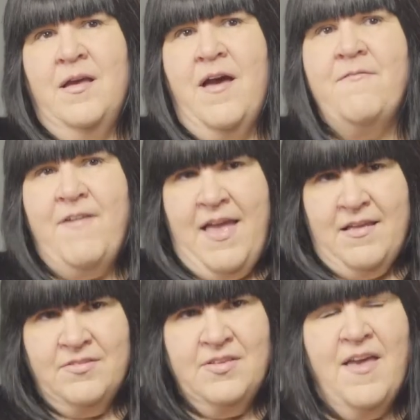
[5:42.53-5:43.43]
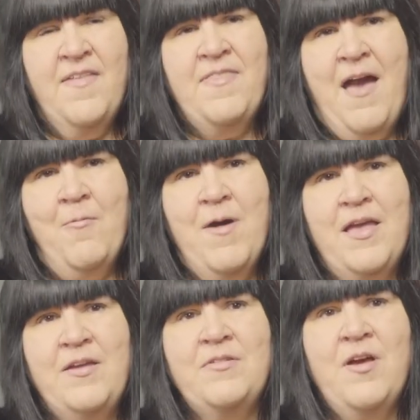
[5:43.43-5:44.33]
event, and that
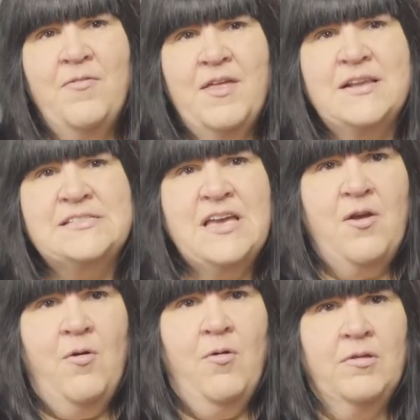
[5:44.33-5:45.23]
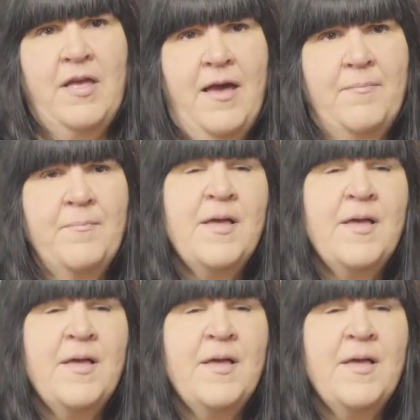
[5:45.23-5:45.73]
way you know that it's going to hold up.